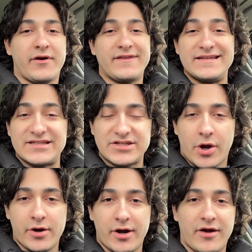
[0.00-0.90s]
the
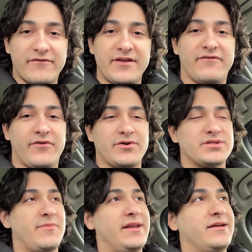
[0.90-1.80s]
start of the
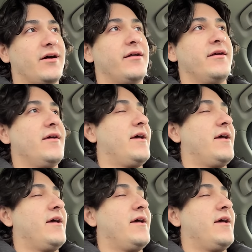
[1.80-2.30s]
first mini cut